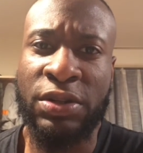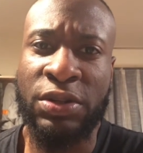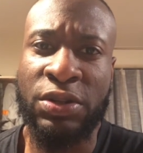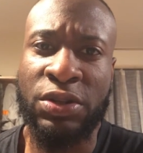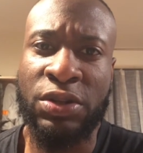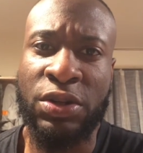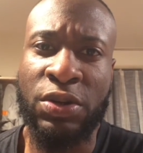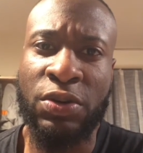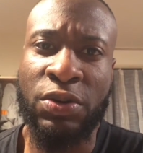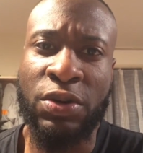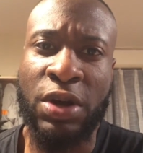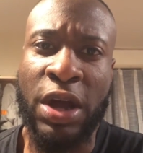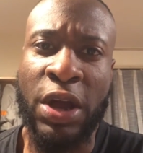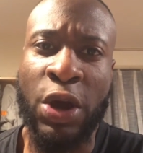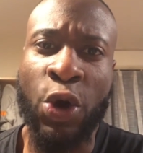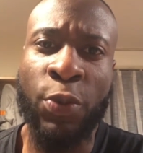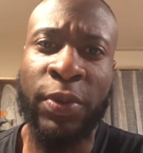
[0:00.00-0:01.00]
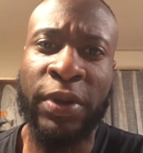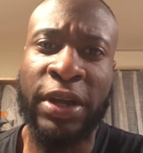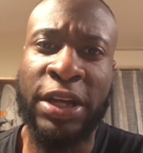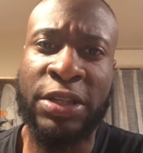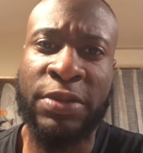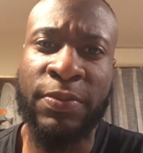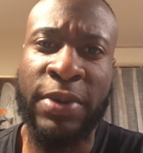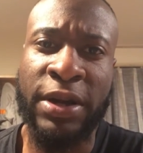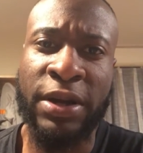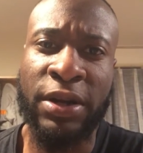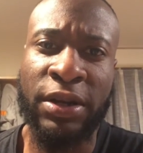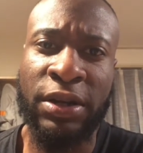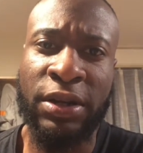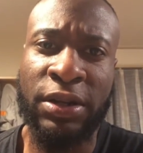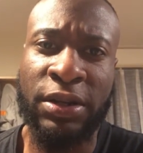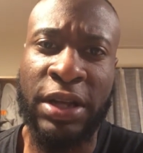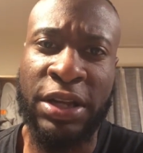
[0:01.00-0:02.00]
So I hope he gets better
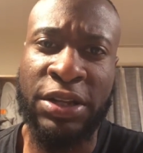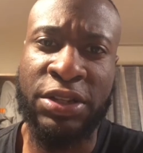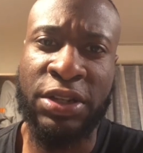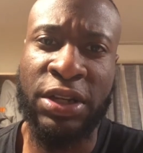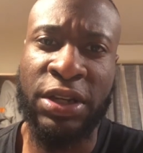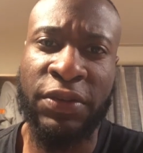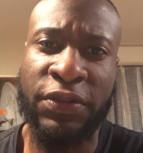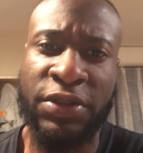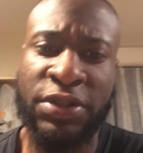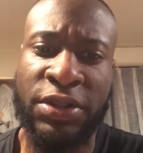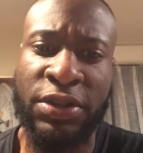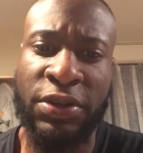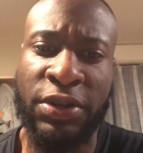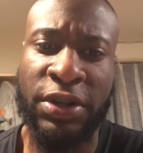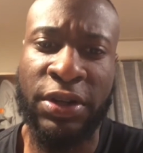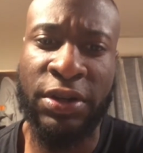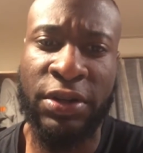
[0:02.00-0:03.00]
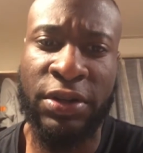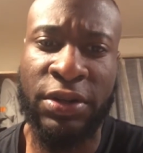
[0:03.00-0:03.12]
next year if he's still here.